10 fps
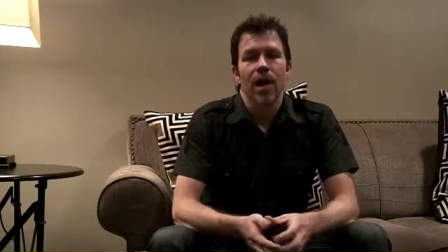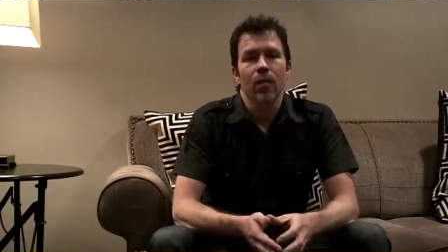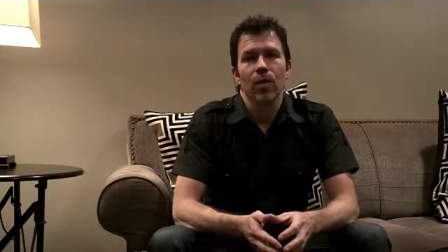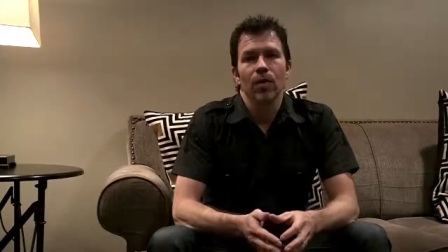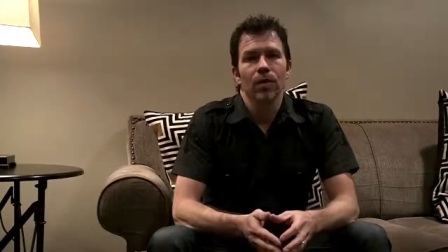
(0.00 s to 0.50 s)

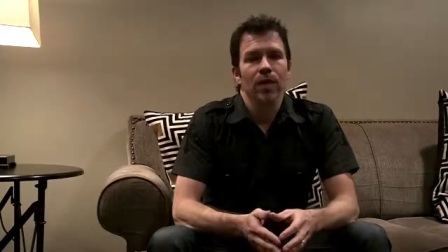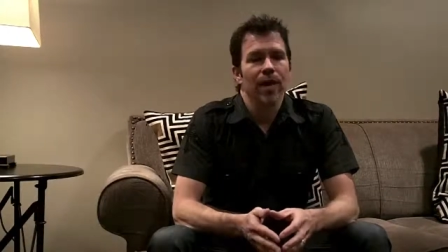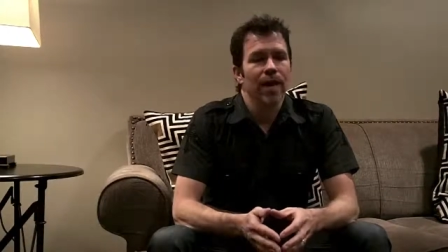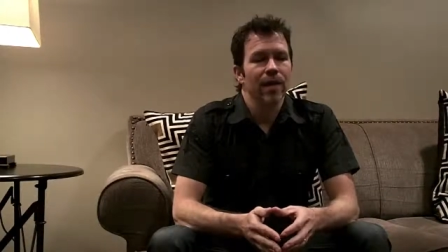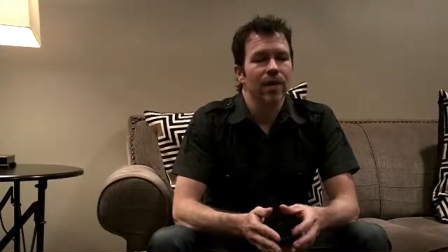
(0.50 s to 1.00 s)
I want you to
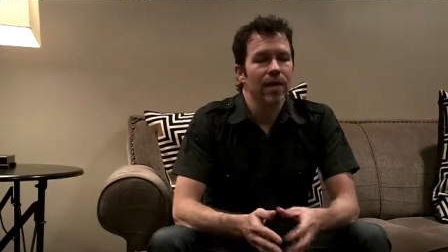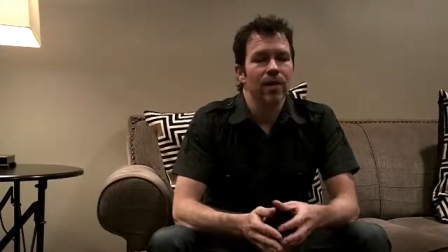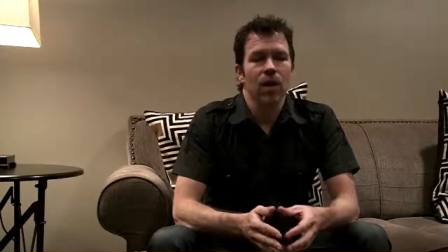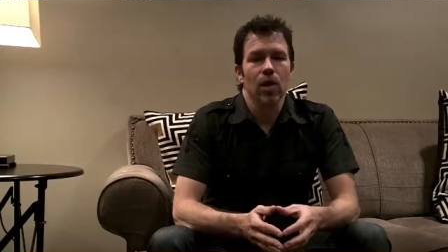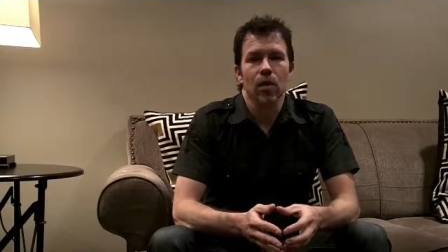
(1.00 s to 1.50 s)
kind of
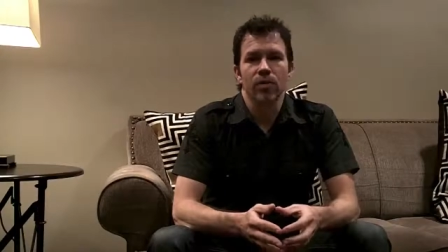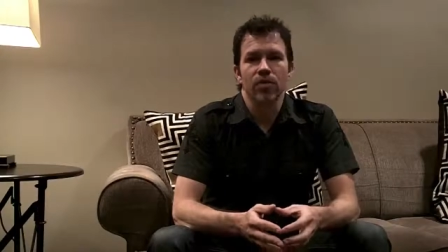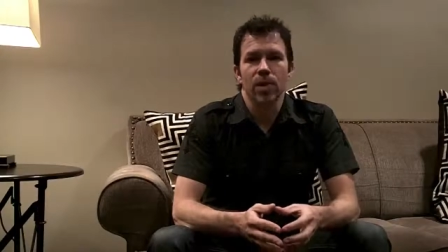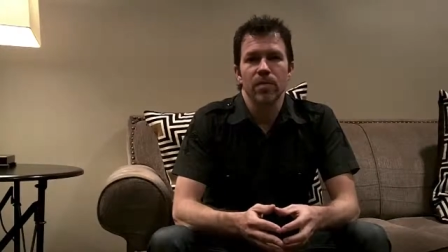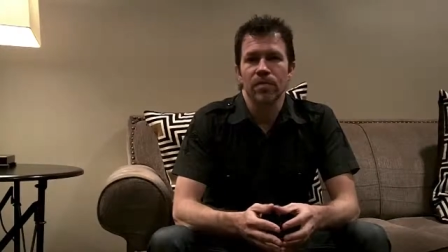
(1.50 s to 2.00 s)
let go
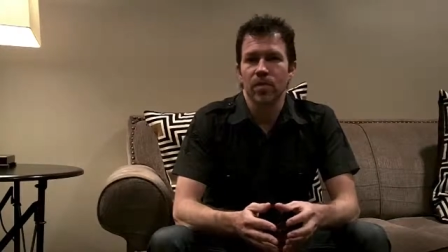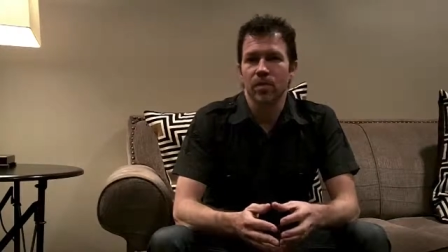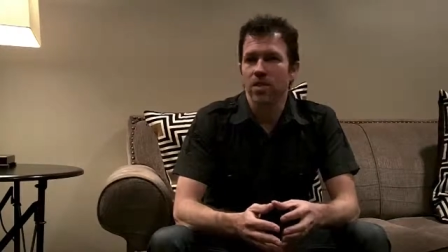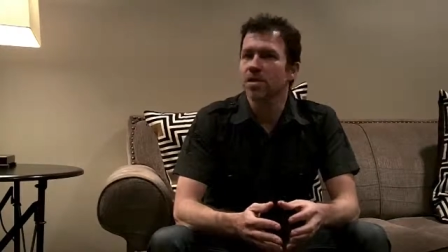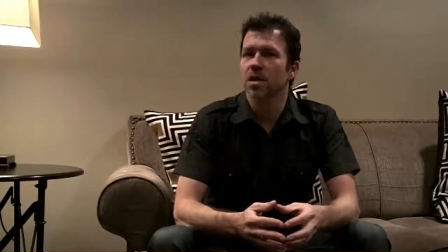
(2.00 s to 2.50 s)
of some of
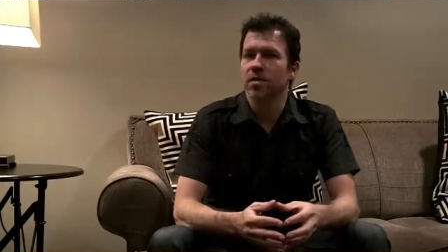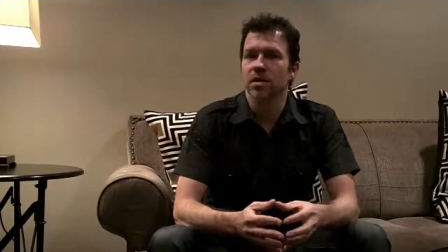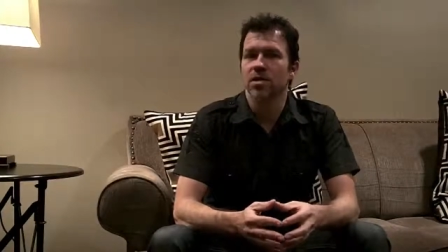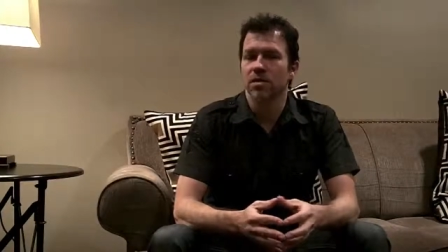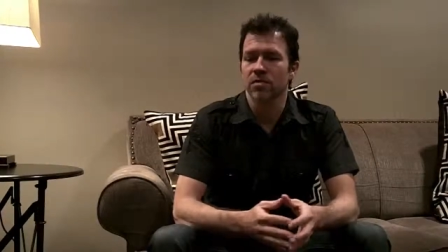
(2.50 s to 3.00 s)
your
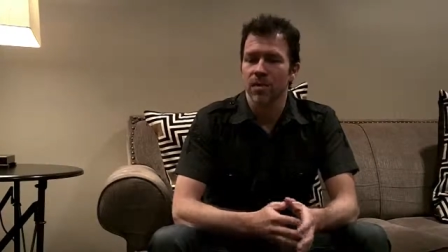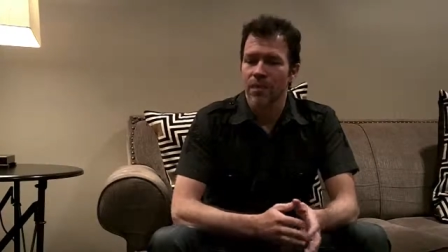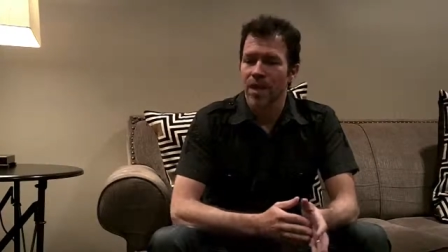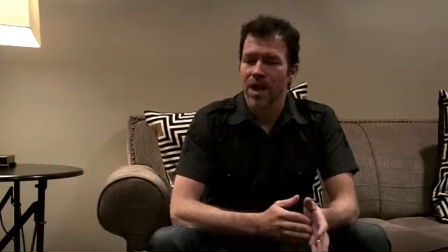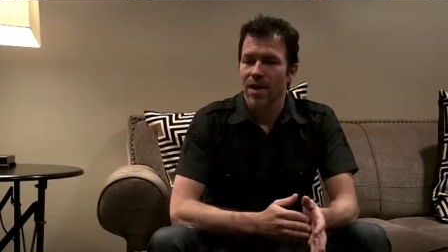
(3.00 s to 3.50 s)
misgivings of,
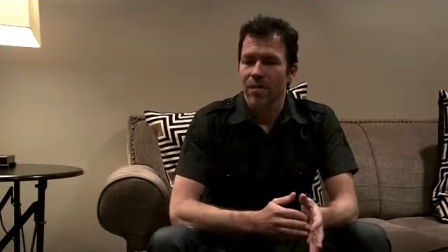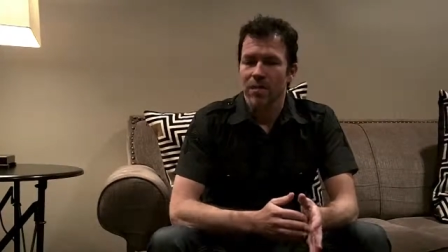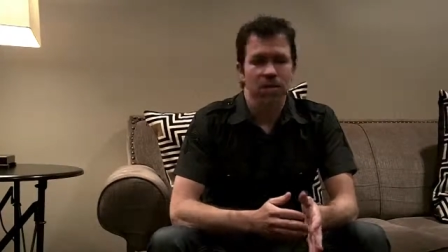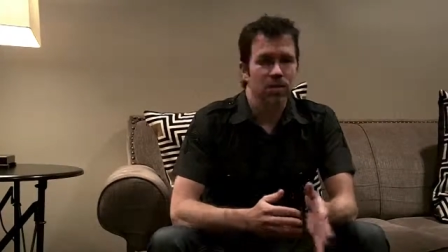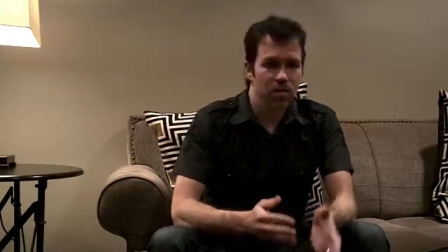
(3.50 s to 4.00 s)

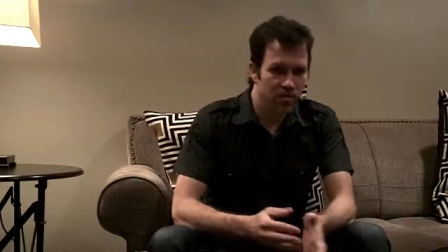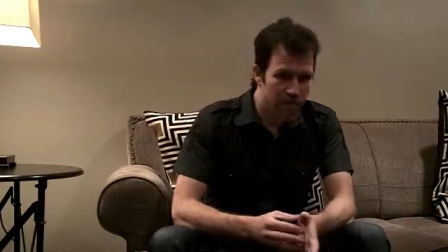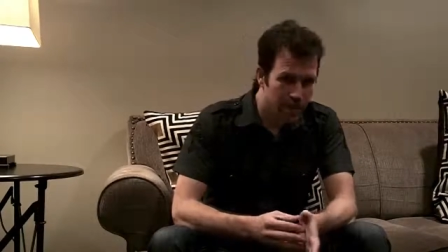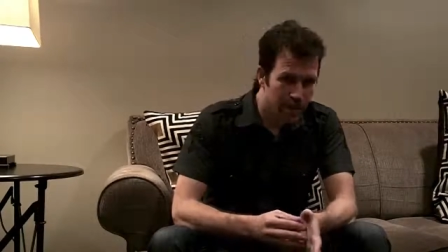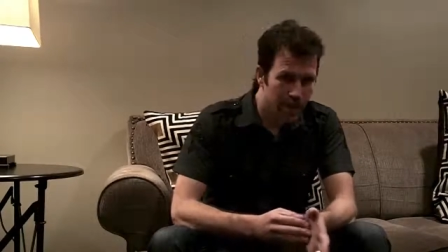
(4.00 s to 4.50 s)
this isn't
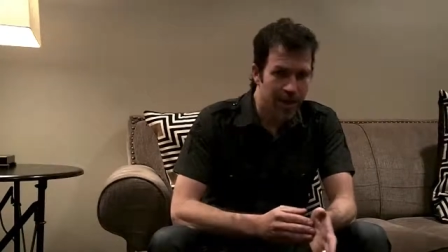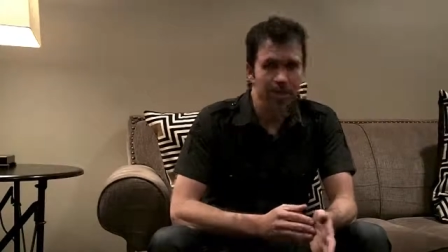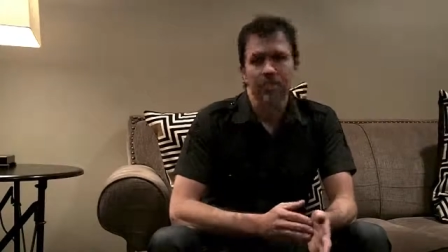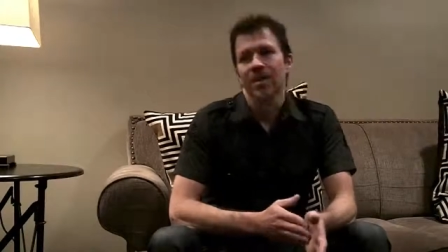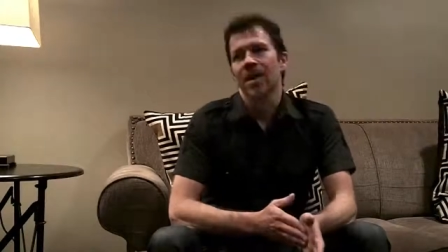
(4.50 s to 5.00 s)
for
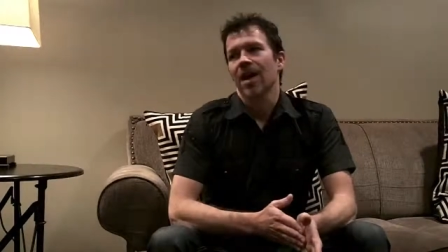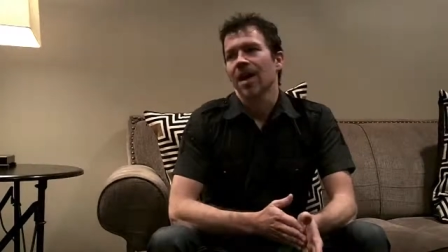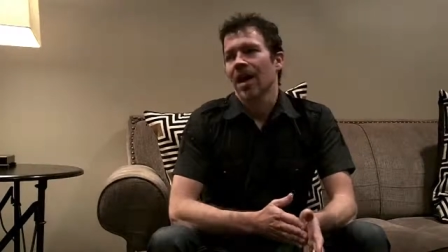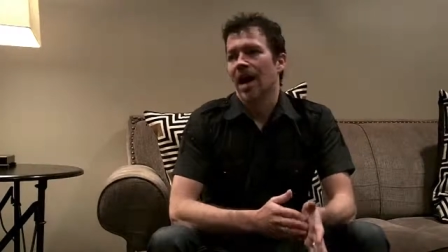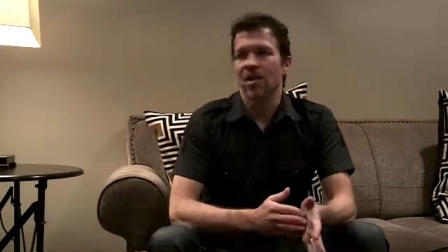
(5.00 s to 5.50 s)
me,
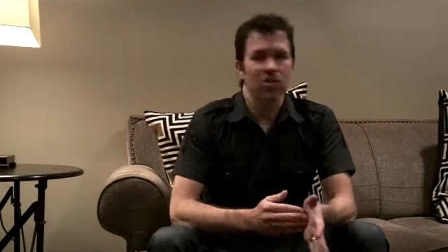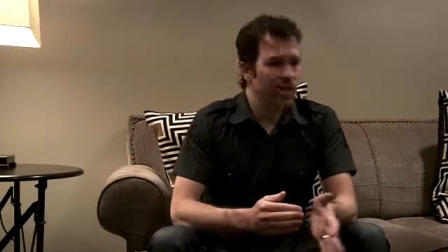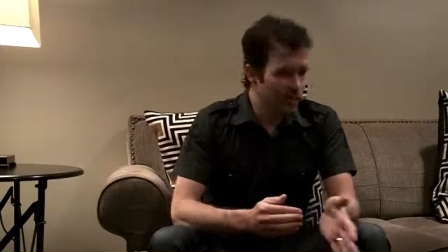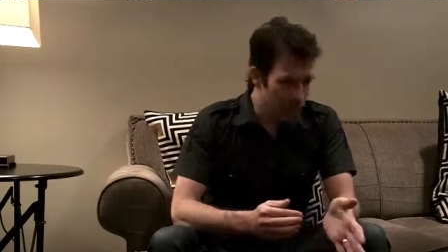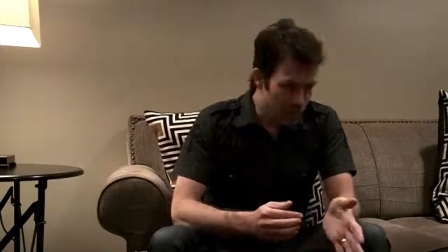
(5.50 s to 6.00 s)
I
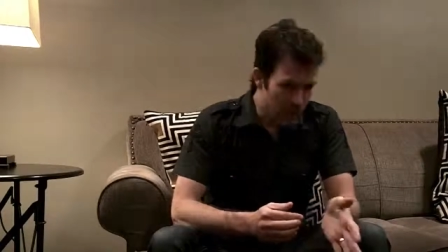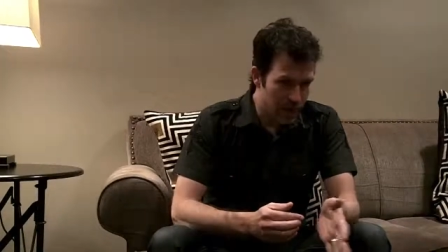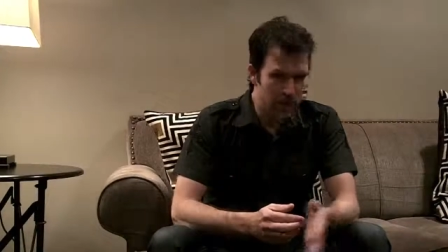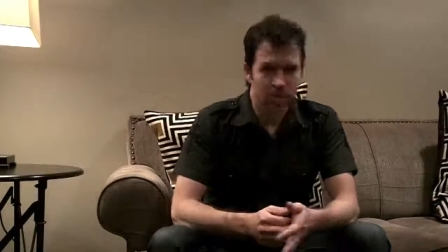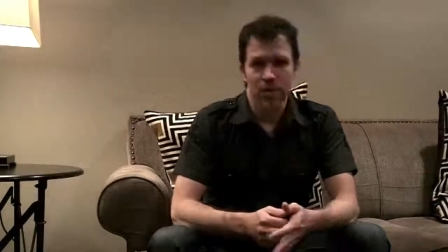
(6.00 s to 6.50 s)
could never learn
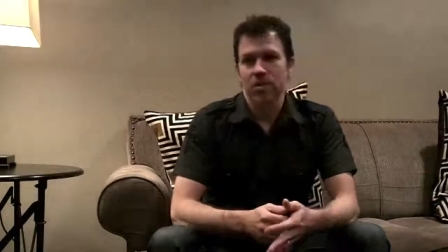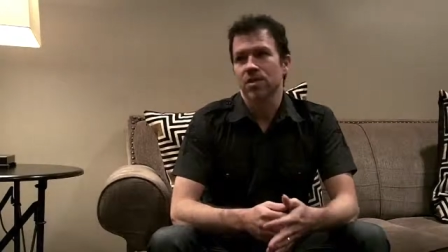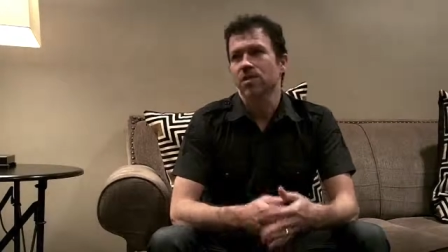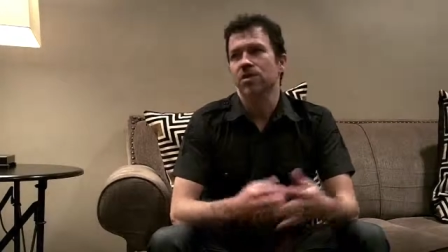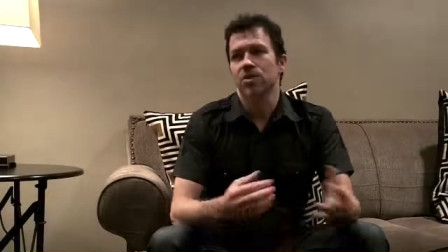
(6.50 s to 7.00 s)
how to do
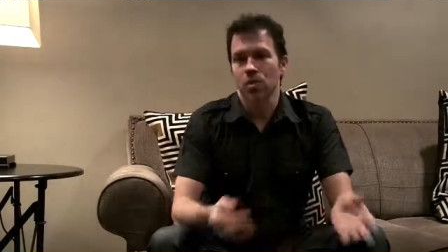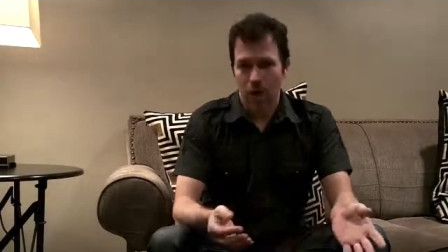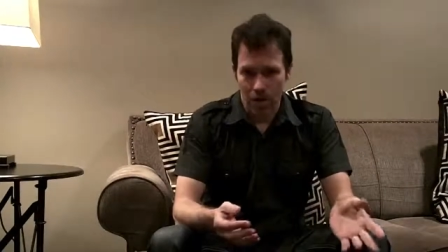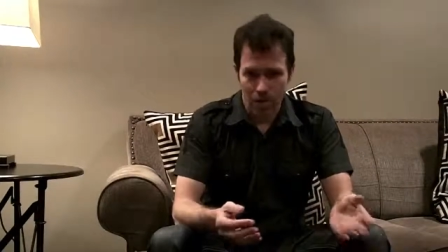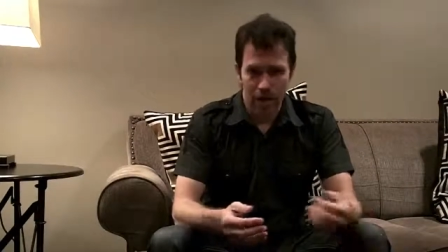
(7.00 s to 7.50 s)
this, this is so
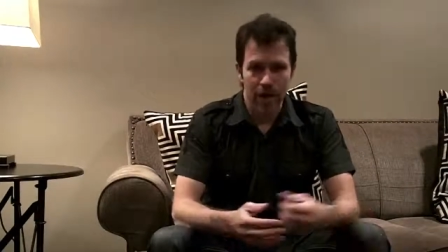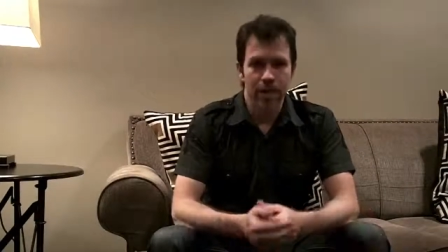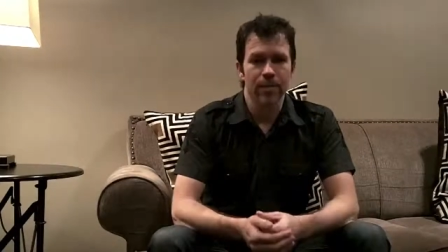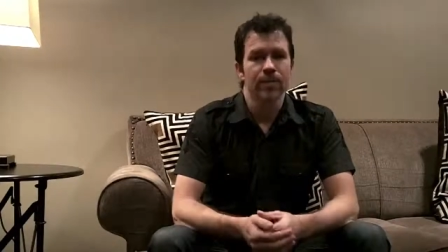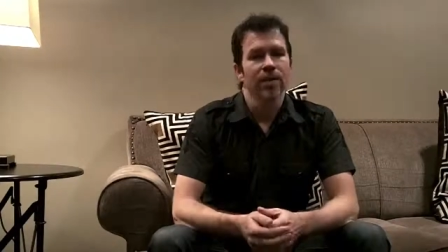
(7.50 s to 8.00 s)

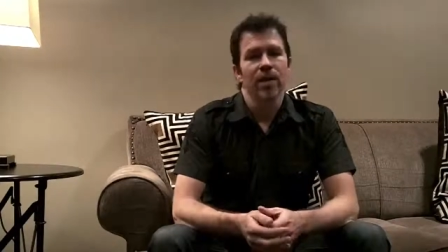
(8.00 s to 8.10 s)
complicated.